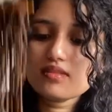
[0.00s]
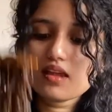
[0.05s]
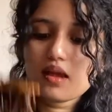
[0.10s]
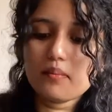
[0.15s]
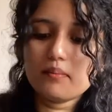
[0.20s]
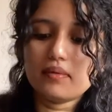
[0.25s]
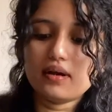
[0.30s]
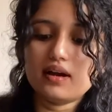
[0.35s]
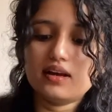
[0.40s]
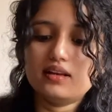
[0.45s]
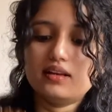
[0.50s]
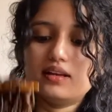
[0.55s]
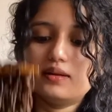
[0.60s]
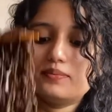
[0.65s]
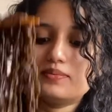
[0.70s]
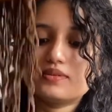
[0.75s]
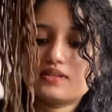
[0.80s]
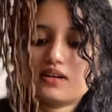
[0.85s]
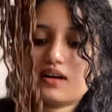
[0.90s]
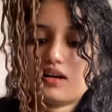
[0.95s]
My
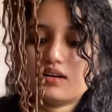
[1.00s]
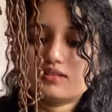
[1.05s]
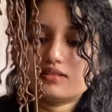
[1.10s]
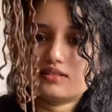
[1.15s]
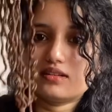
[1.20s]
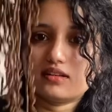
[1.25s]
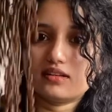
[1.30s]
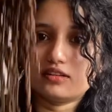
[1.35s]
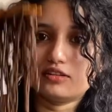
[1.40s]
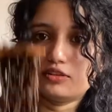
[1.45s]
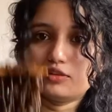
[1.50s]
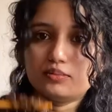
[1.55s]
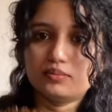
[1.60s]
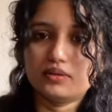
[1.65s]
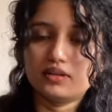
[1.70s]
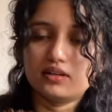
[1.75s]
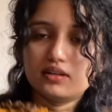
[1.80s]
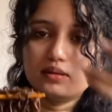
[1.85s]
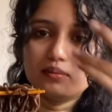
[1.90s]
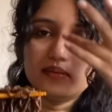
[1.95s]
lips are starting to
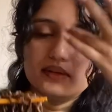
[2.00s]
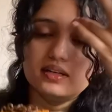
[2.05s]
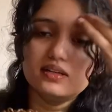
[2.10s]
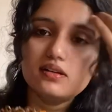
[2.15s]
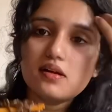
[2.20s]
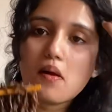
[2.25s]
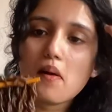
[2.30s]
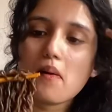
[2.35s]
burn a bit.